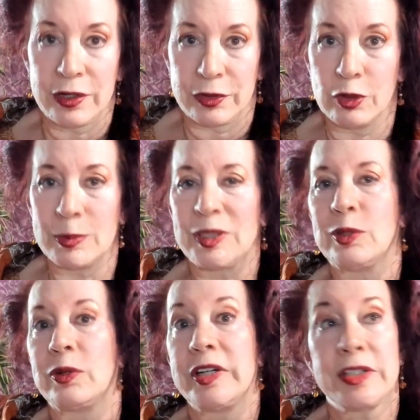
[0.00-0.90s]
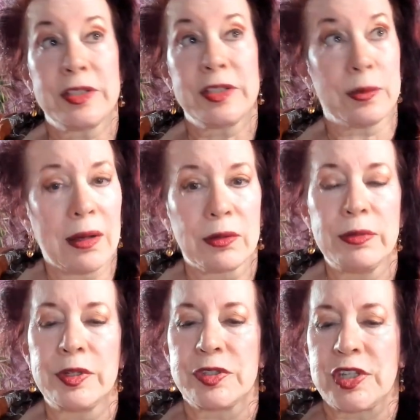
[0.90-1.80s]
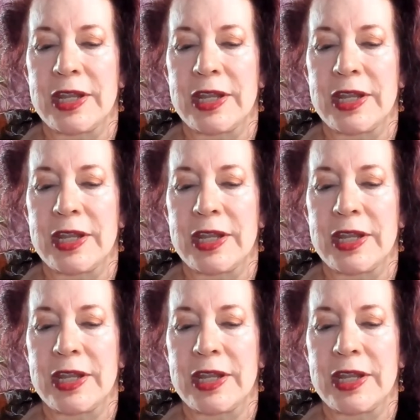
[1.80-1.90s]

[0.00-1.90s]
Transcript: Nobel laureate, wow, kudos to